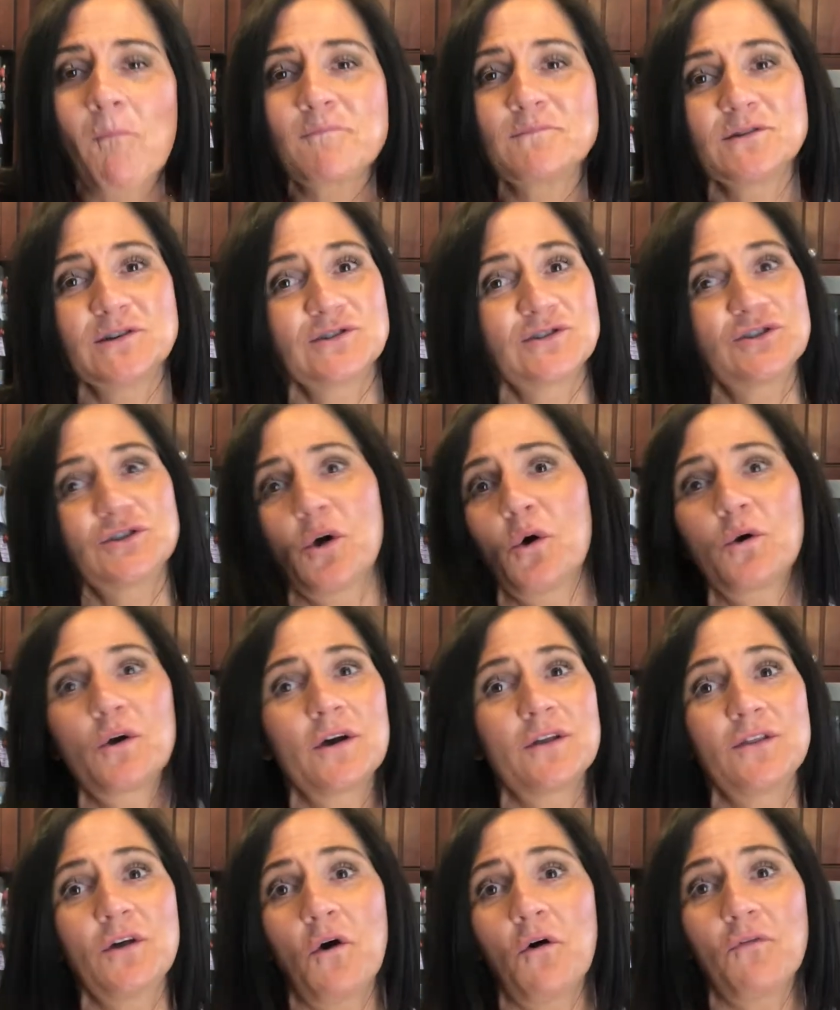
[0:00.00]
It's so
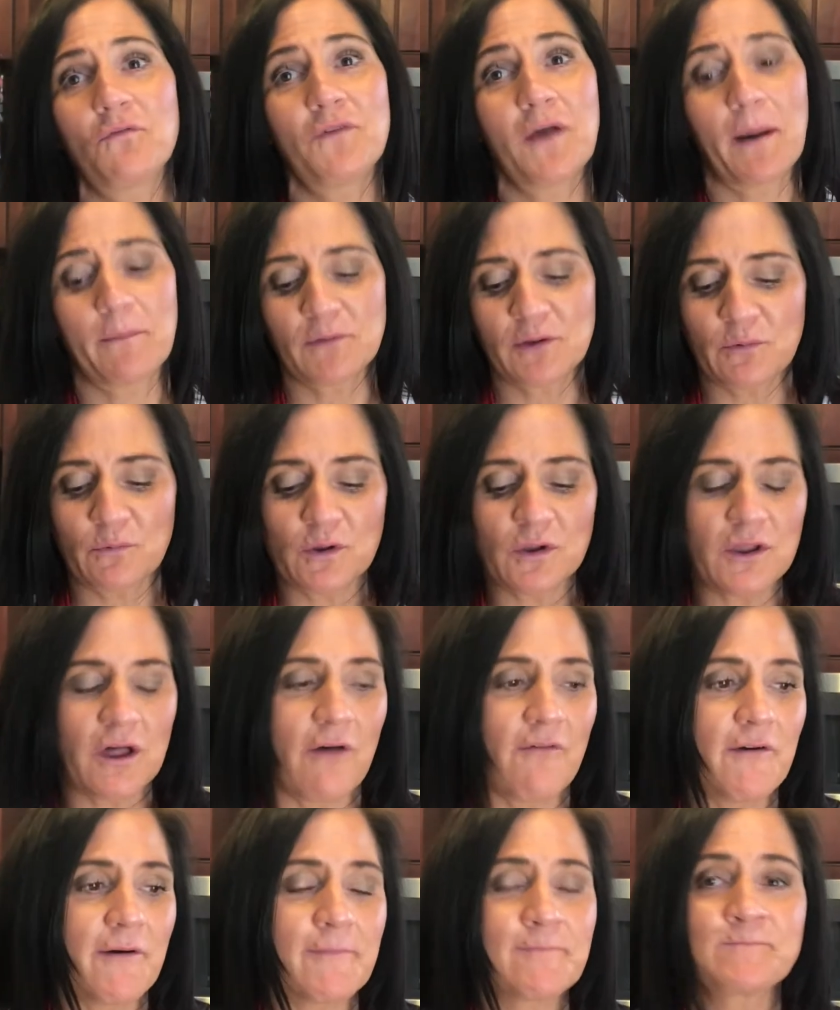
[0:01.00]
good, the whole family will love
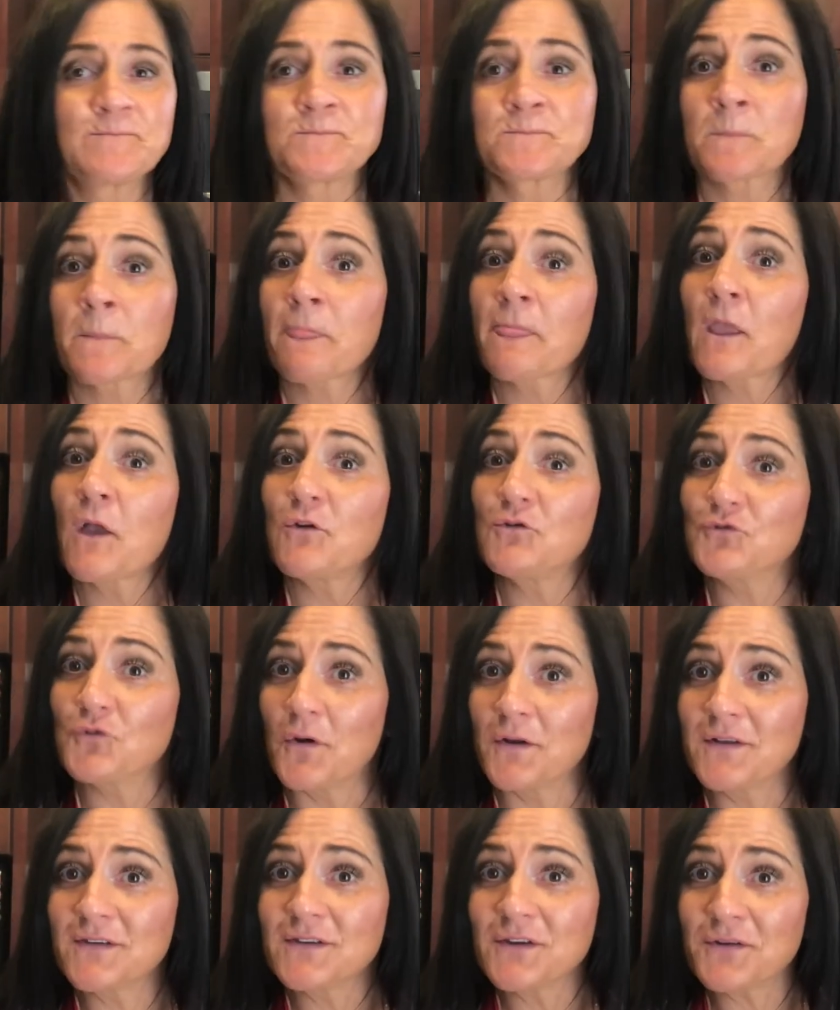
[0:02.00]
it.
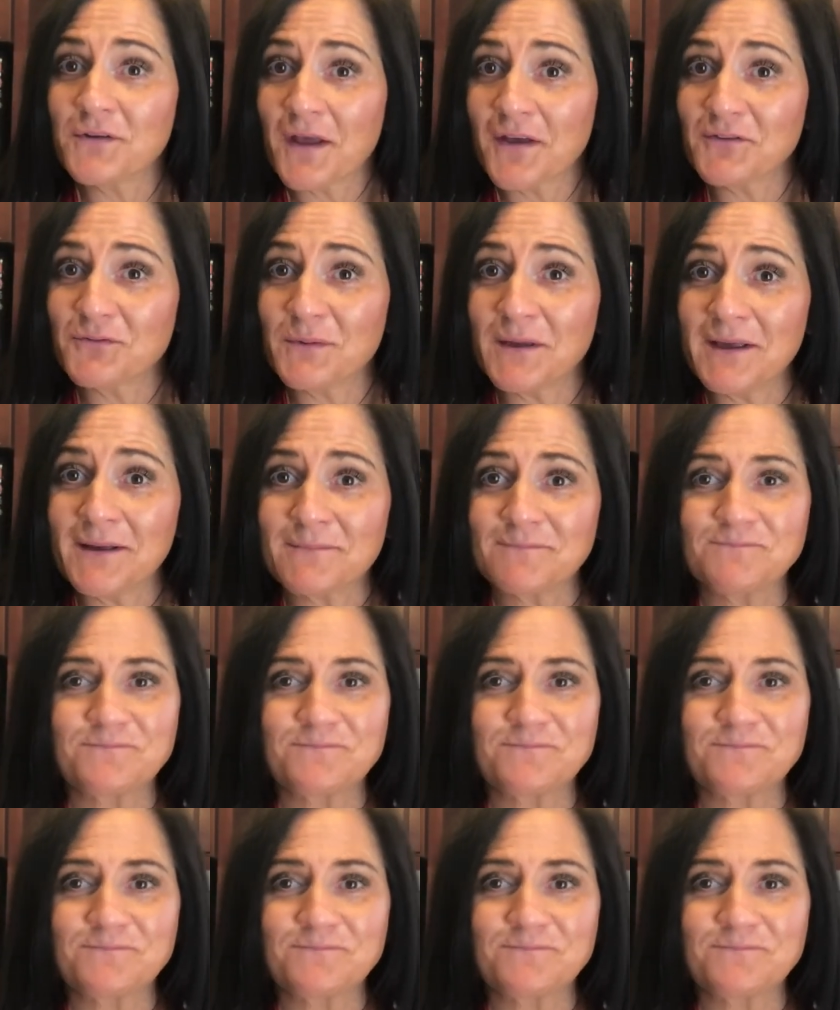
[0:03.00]
Join us here next week.